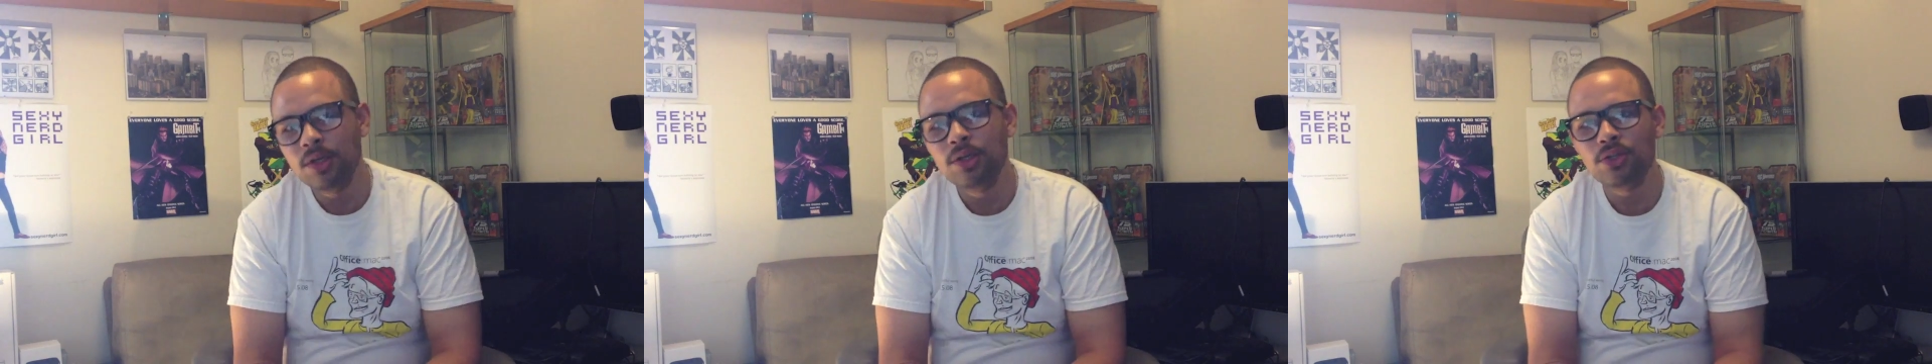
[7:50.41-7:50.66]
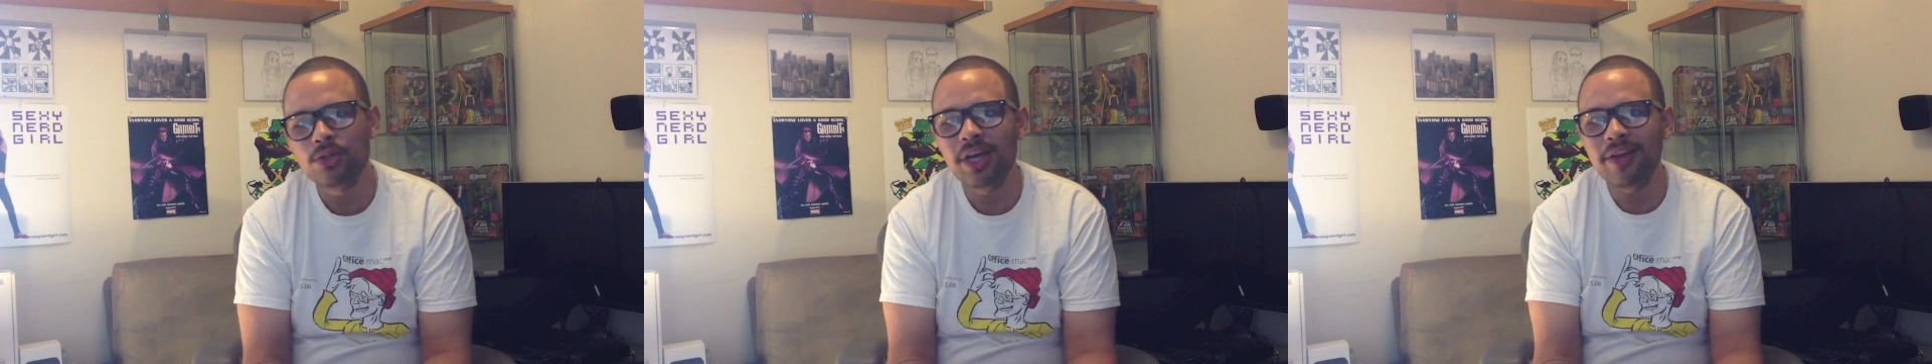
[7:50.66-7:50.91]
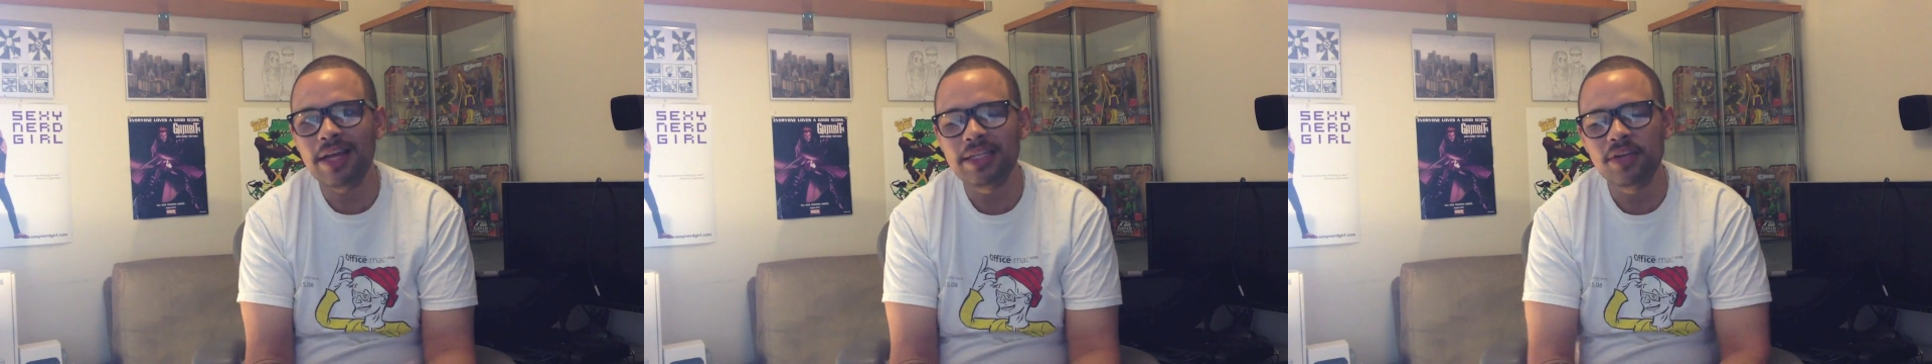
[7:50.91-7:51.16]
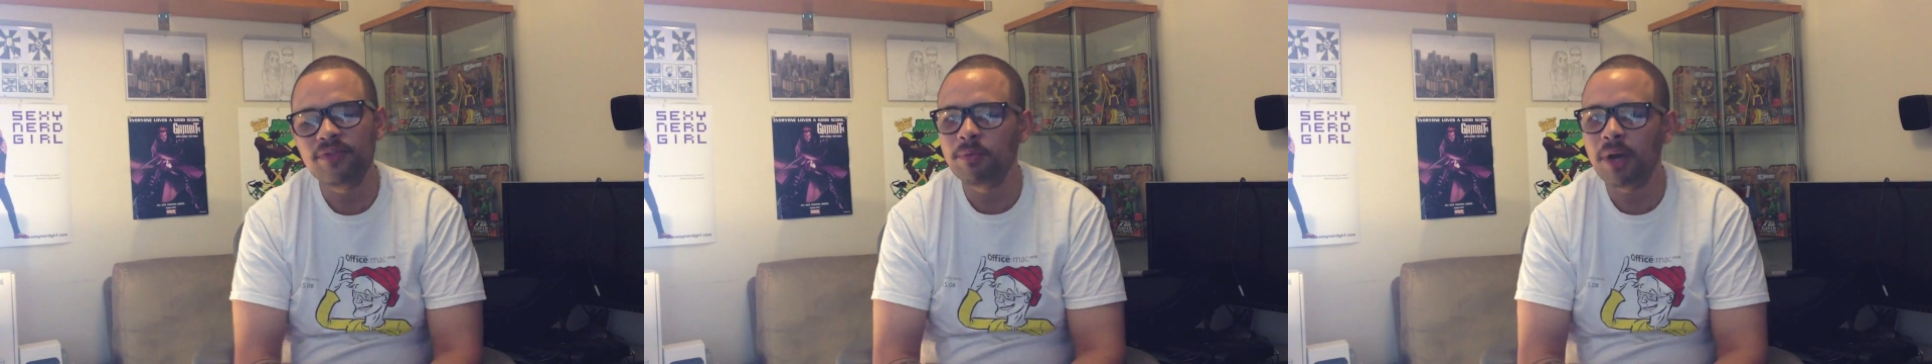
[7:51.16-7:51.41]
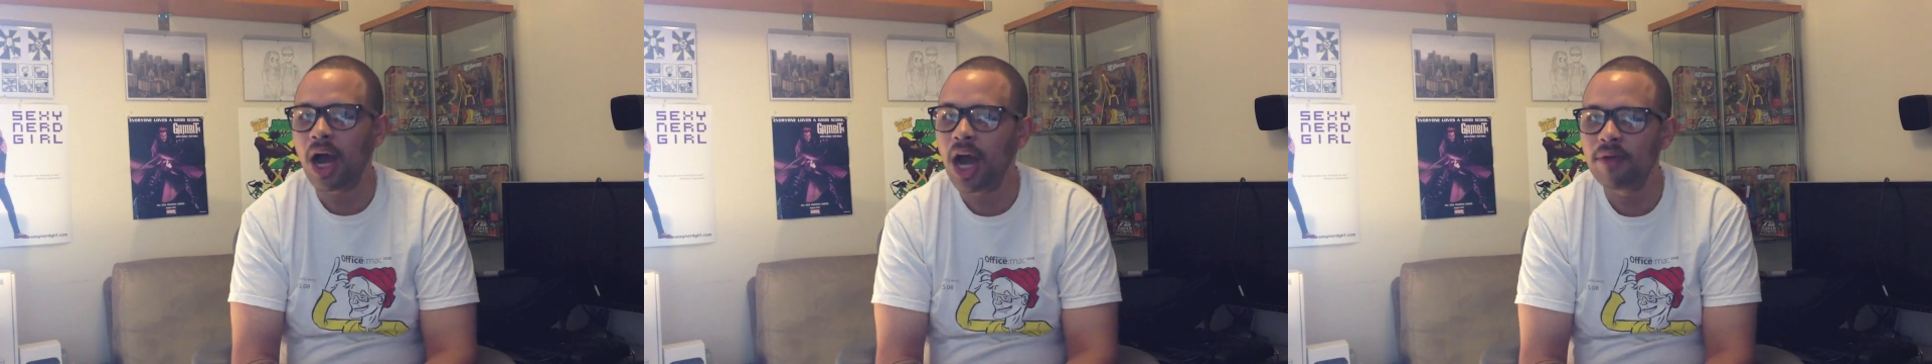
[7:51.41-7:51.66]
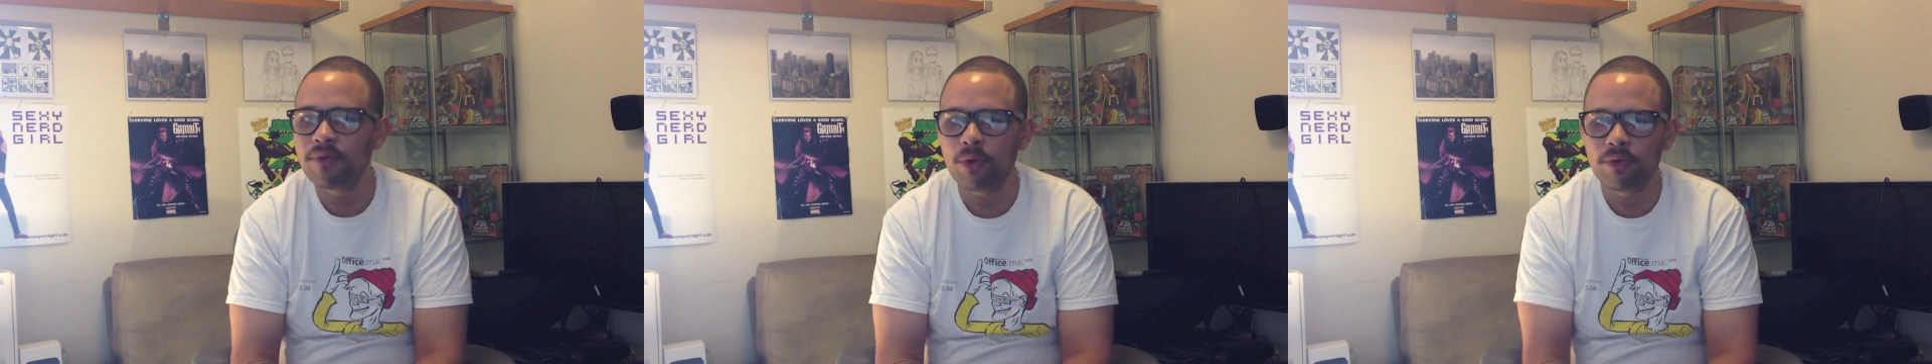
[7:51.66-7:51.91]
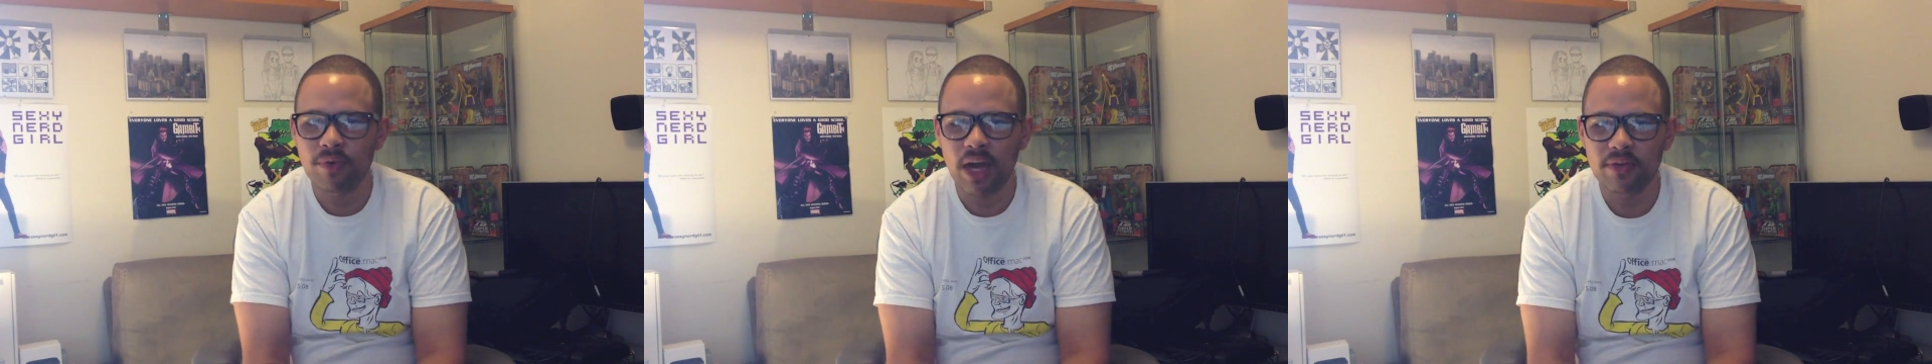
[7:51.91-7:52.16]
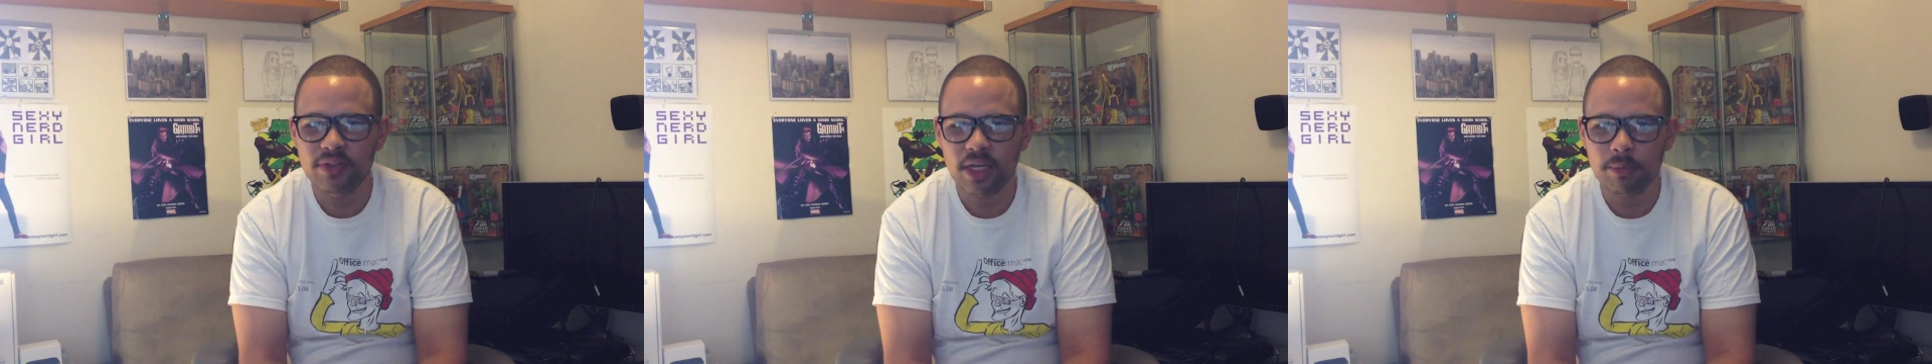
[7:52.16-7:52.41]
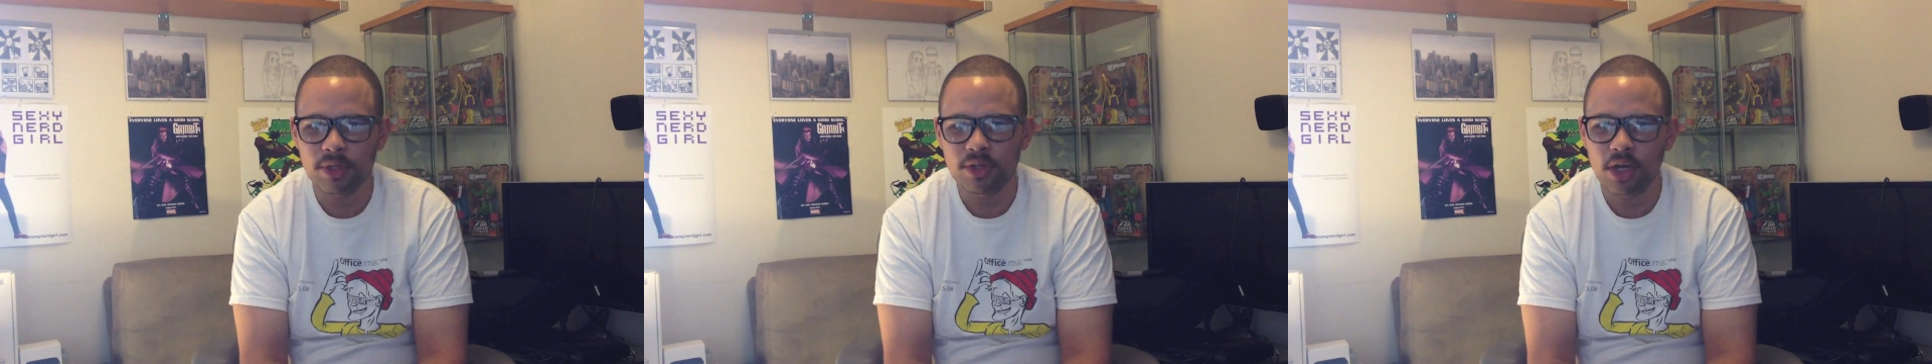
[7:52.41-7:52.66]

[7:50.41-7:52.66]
So yeah, that's it for my iPhone 5 segment.